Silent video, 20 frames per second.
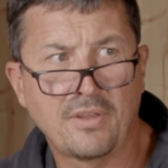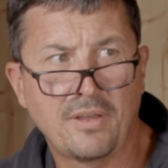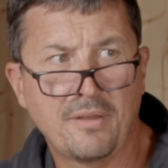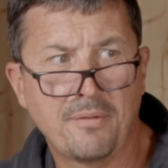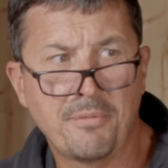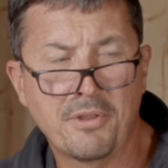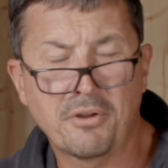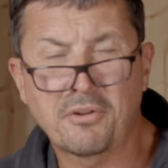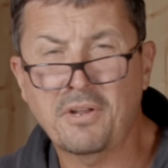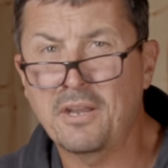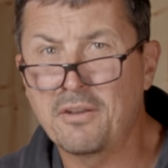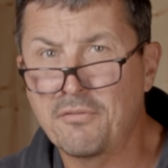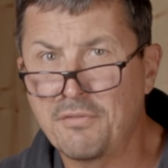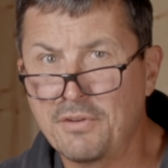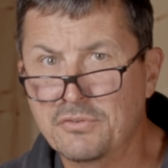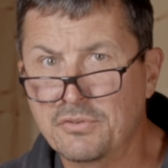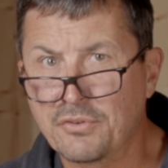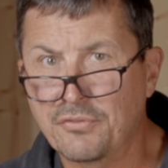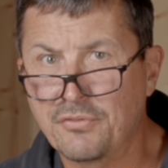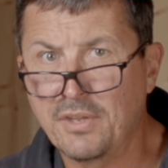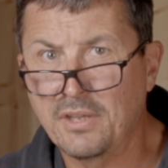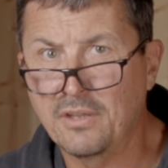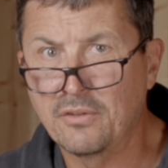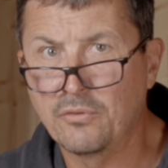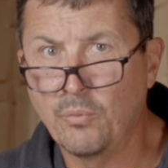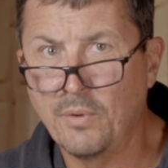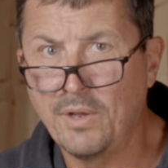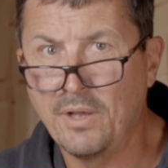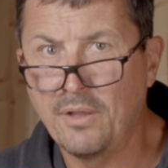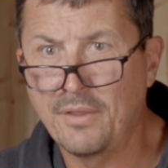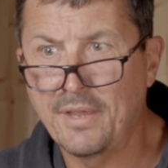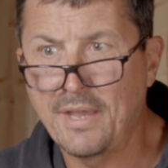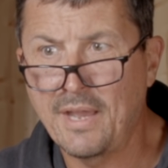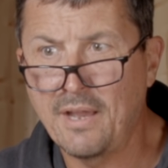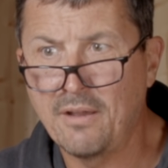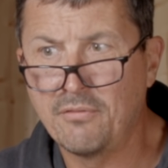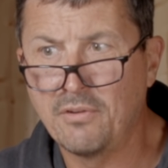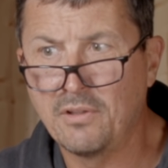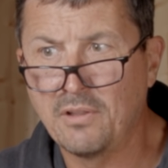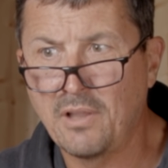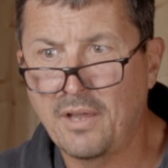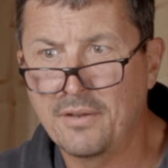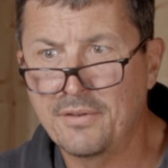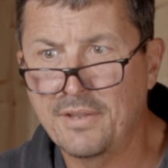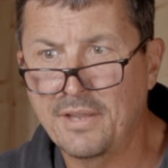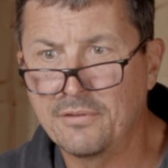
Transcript: Uh, they're kind of interesting as well. They have a lot.